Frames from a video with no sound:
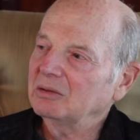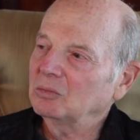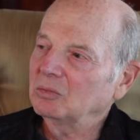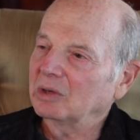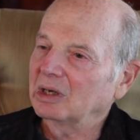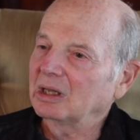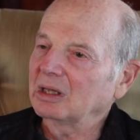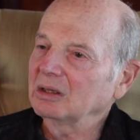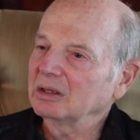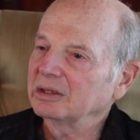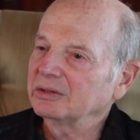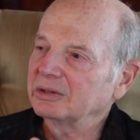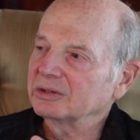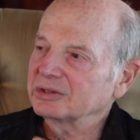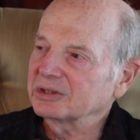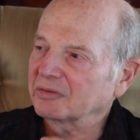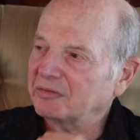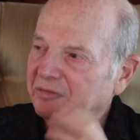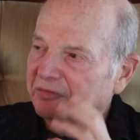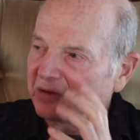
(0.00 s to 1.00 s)
Well,
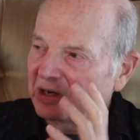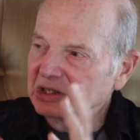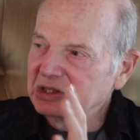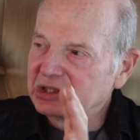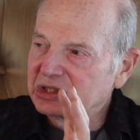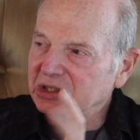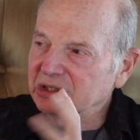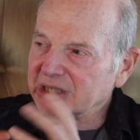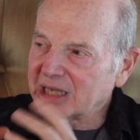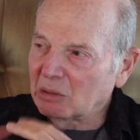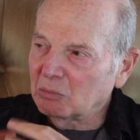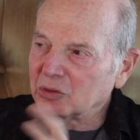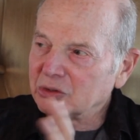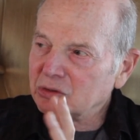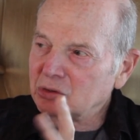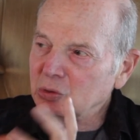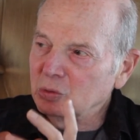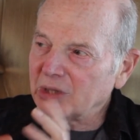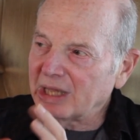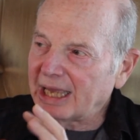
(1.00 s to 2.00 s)
there's a function that
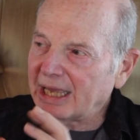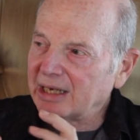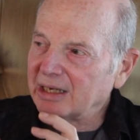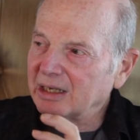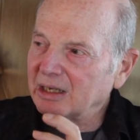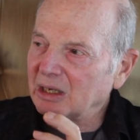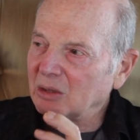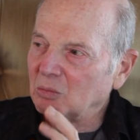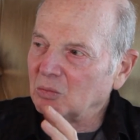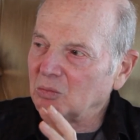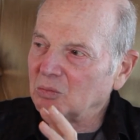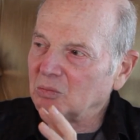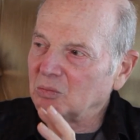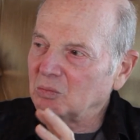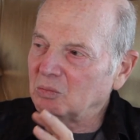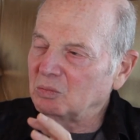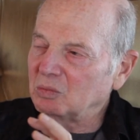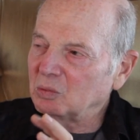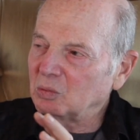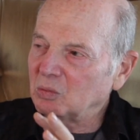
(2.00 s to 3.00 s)
would do that, and
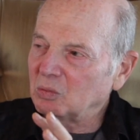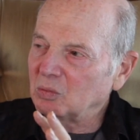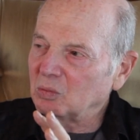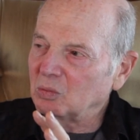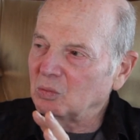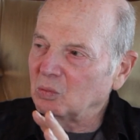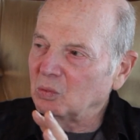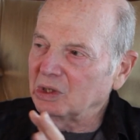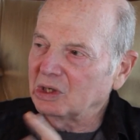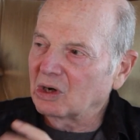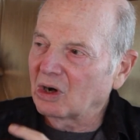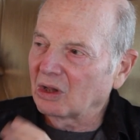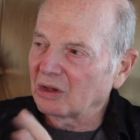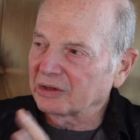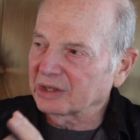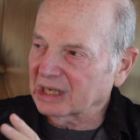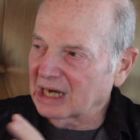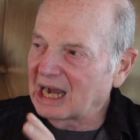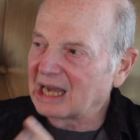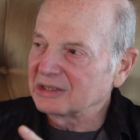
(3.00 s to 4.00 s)
we
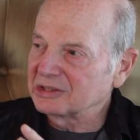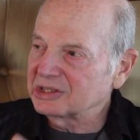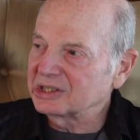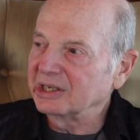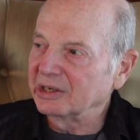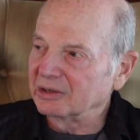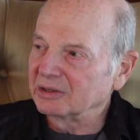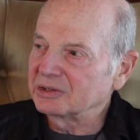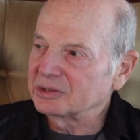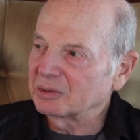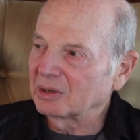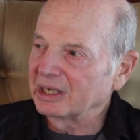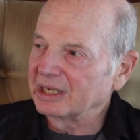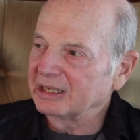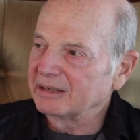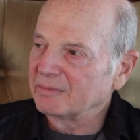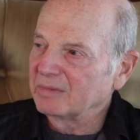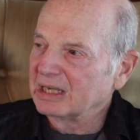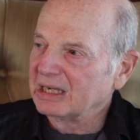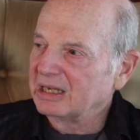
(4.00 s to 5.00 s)
call it a concierge,
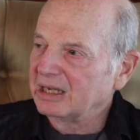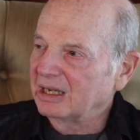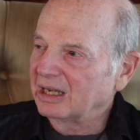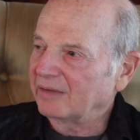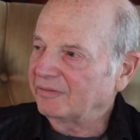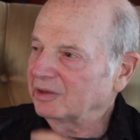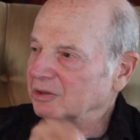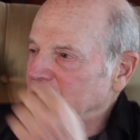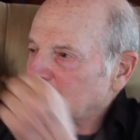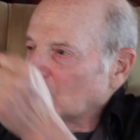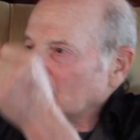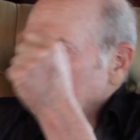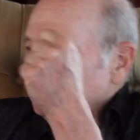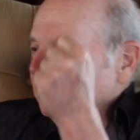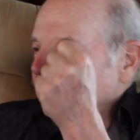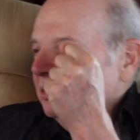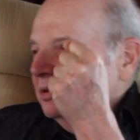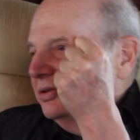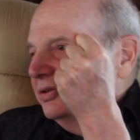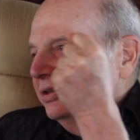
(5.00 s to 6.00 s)
right? If there's one
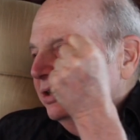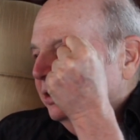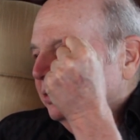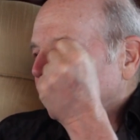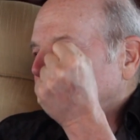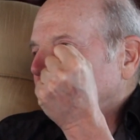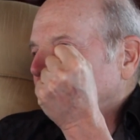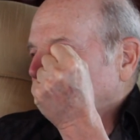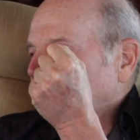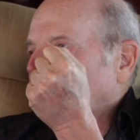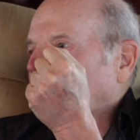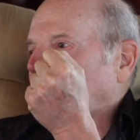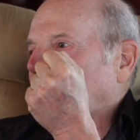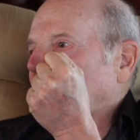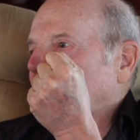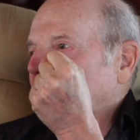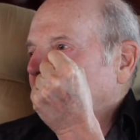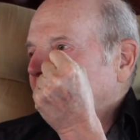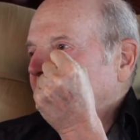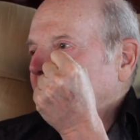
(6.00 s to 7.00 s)
person that you could
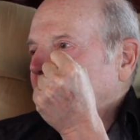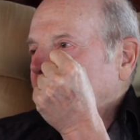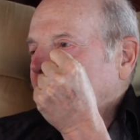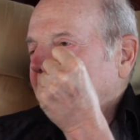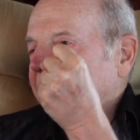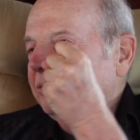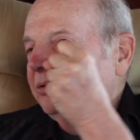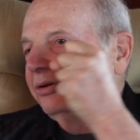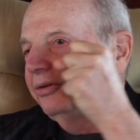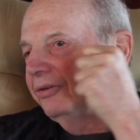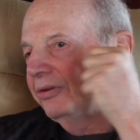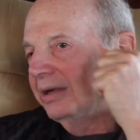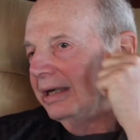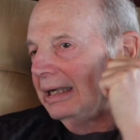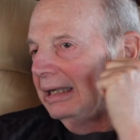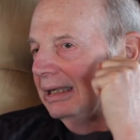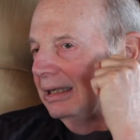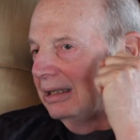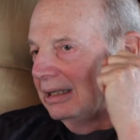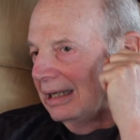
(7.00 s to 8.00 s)
call, and you could
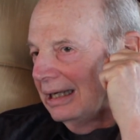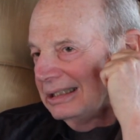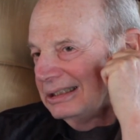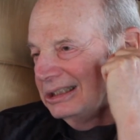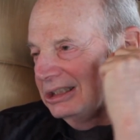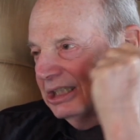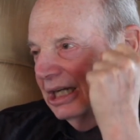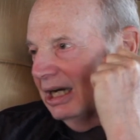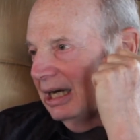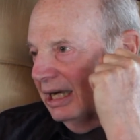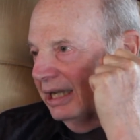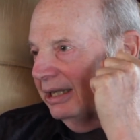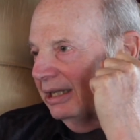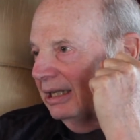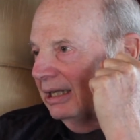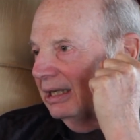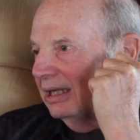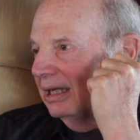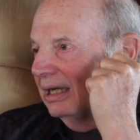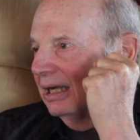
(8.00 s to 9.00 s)
say,
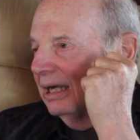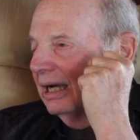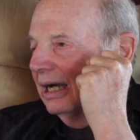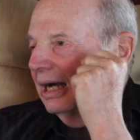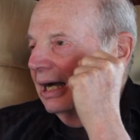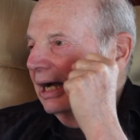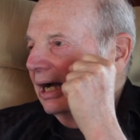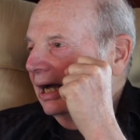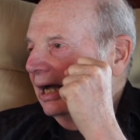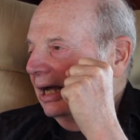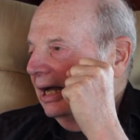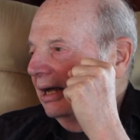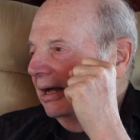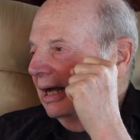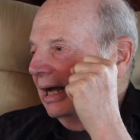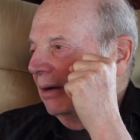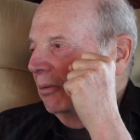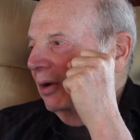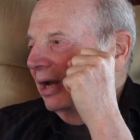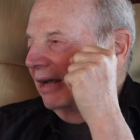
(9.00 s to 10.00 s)
John,
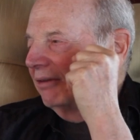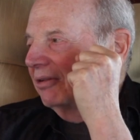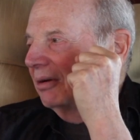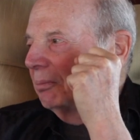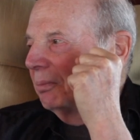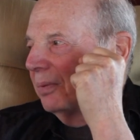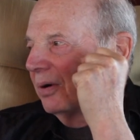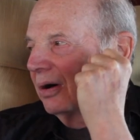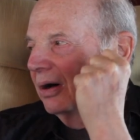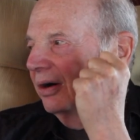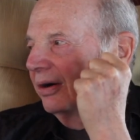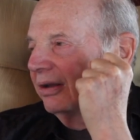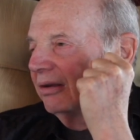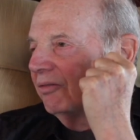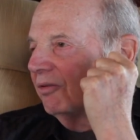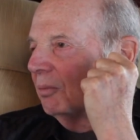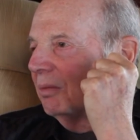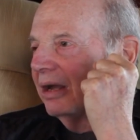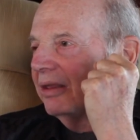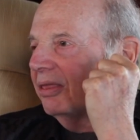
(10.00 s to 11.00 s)
uh, I want to have a party
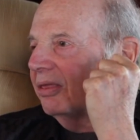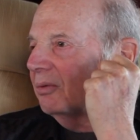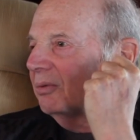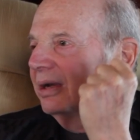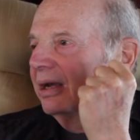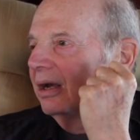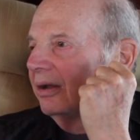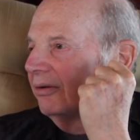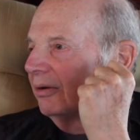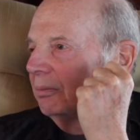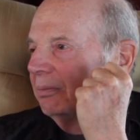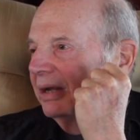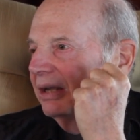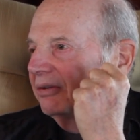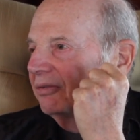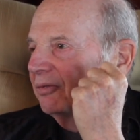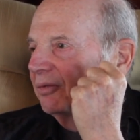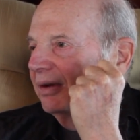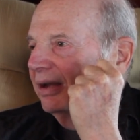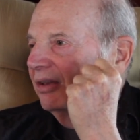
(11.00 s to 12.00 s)
for my 300
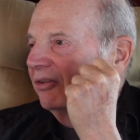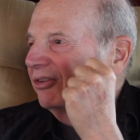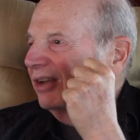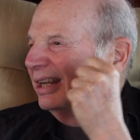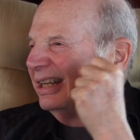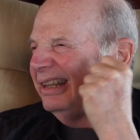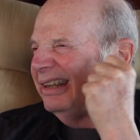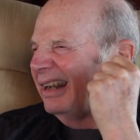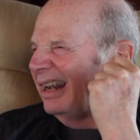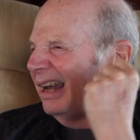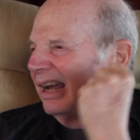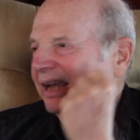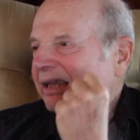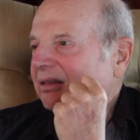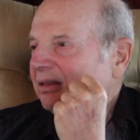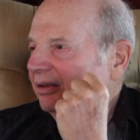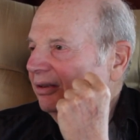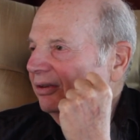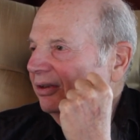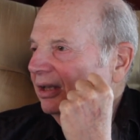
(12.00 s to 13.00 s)
best friends. I need an
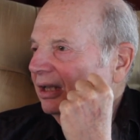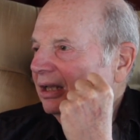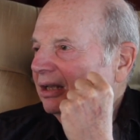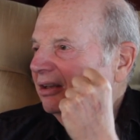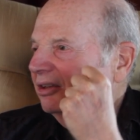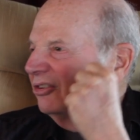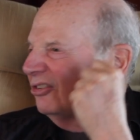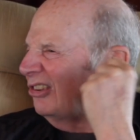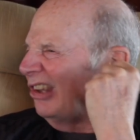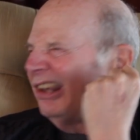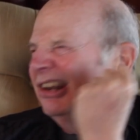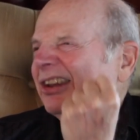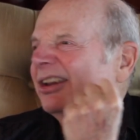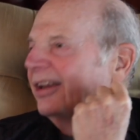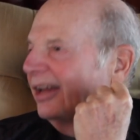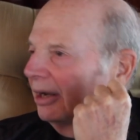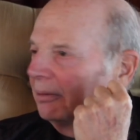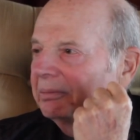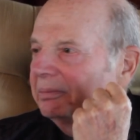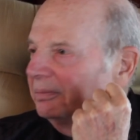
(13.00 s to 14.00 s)
island. Set
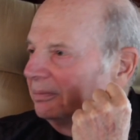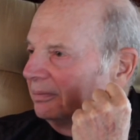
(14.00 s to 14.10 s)
it up.